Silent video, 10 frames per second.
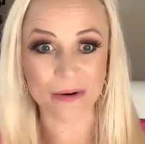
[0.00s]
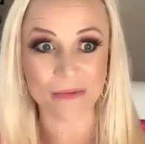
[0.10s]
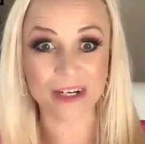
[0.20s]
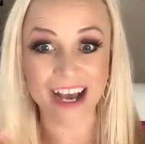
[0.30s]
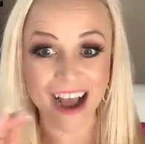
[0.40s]

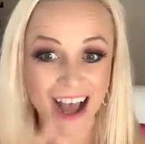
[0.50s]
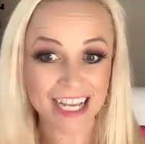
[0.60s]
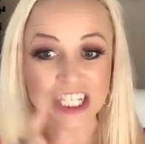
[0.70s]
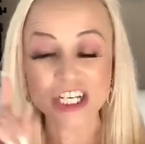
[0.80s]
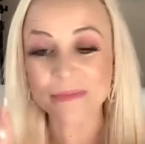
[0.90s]
when
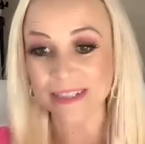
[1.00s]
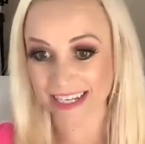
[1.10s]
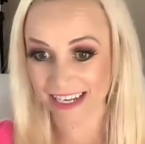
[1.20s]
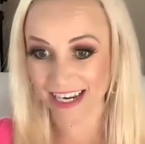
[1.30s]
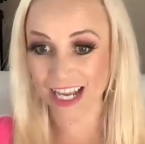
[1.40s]
I jumped
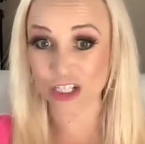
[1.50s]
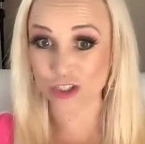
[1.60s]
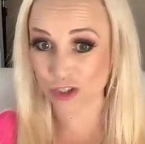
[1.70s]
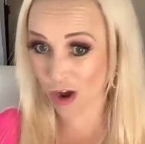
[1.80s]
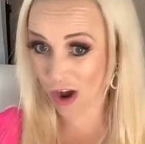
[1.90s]
in and
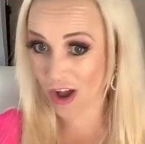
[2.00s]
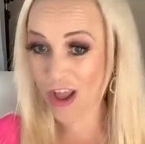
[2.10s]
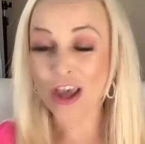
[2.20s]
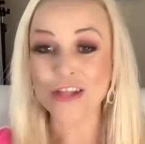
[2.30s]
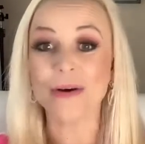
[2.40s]
saw
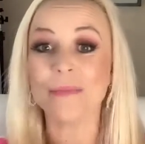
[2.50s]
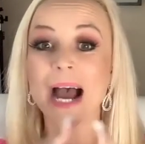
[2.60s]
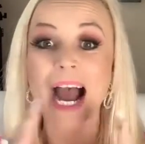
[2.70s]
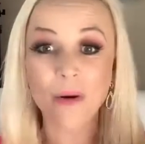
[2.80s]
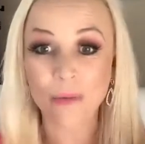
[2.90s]
the
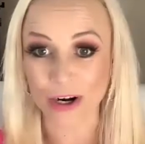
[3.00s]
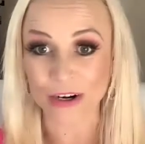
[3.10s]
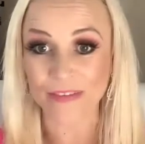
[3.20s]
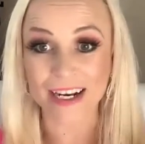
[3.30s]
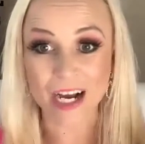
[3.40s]

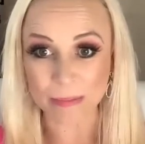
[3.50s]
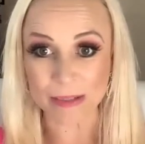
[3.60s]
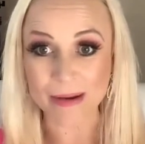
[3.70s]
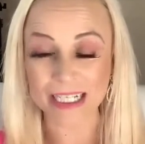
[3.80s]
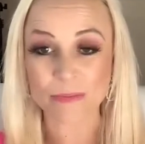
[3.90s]
power that
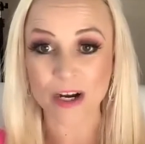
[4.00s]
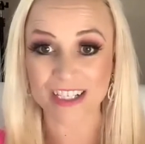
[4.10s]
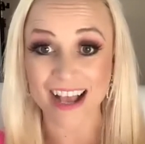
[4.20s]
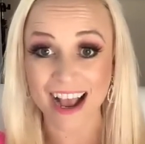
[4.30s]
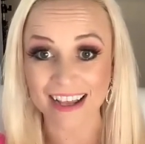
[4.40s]

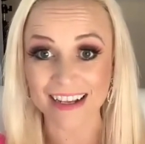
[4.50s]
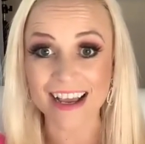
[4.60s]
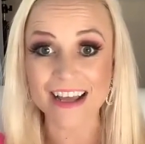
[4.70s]
OptimizePress had,